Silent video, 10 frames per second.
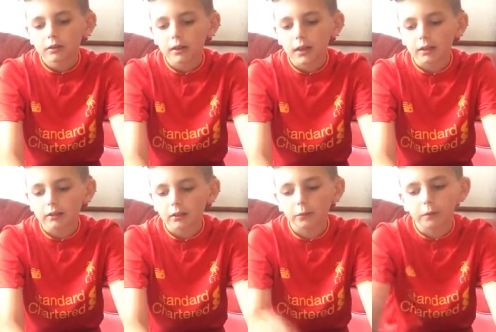Yeah,
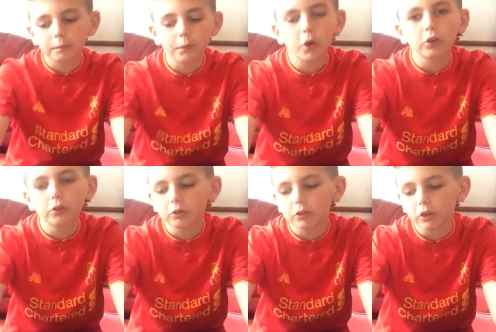so we've brought
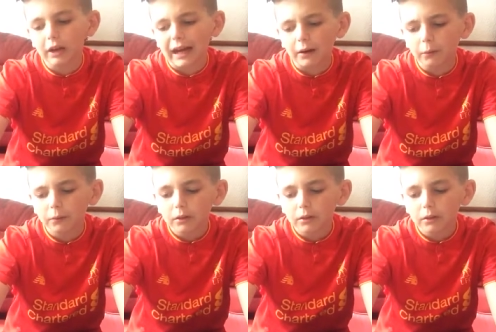some stuff out.